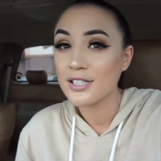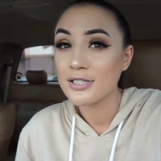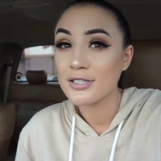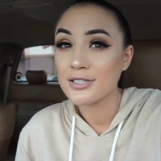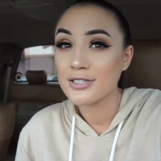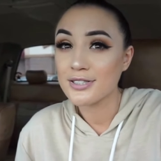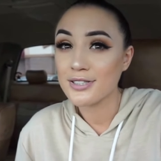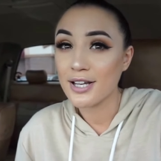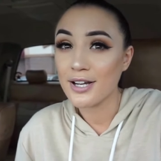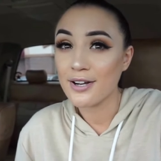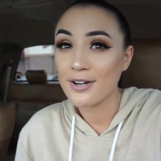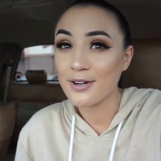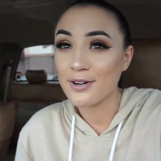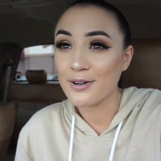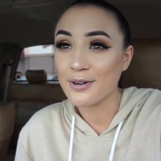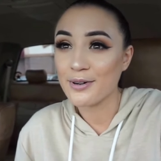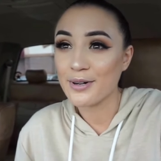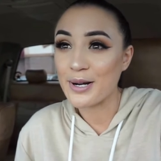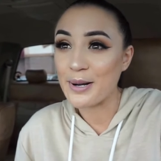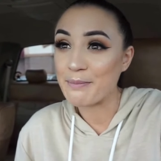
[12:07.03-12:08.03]

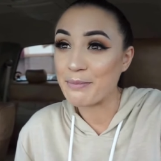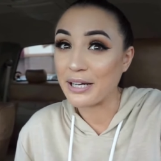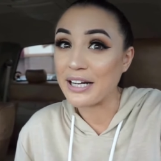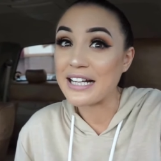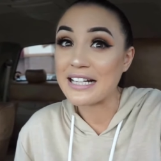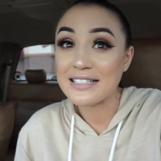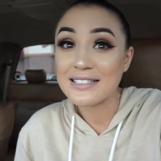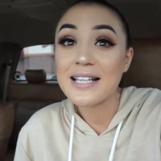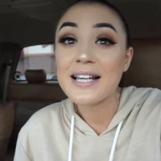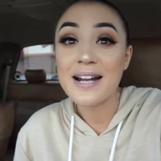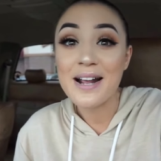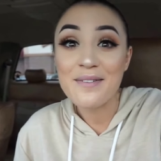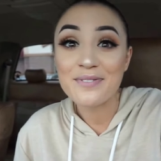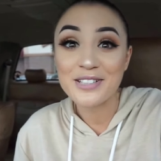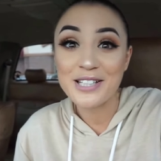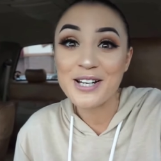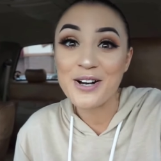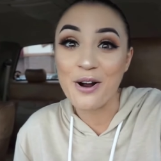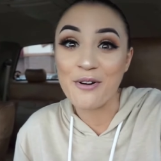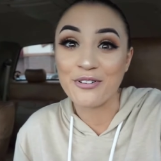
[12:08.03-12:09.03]
So, but he's gonna have
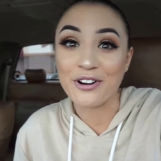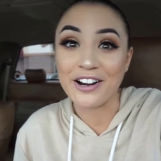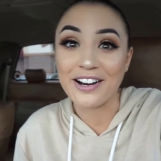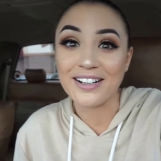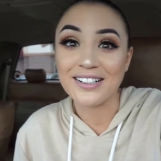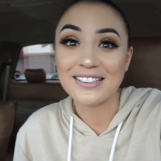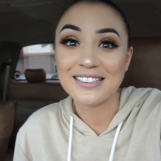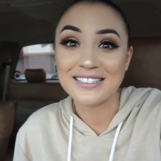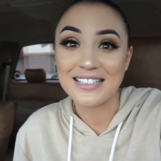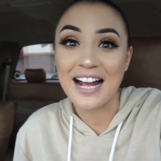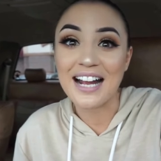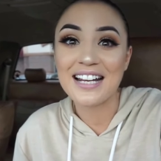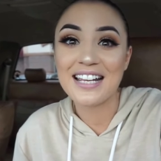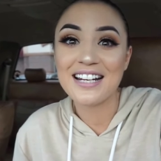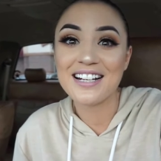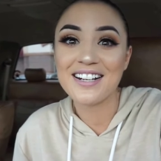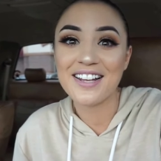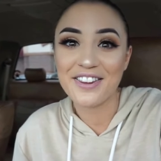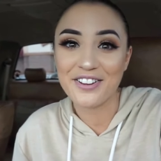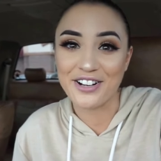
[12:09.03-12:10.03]
to get over it because I
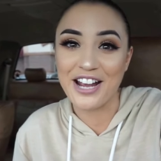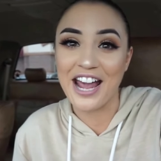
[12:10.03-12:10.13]
need another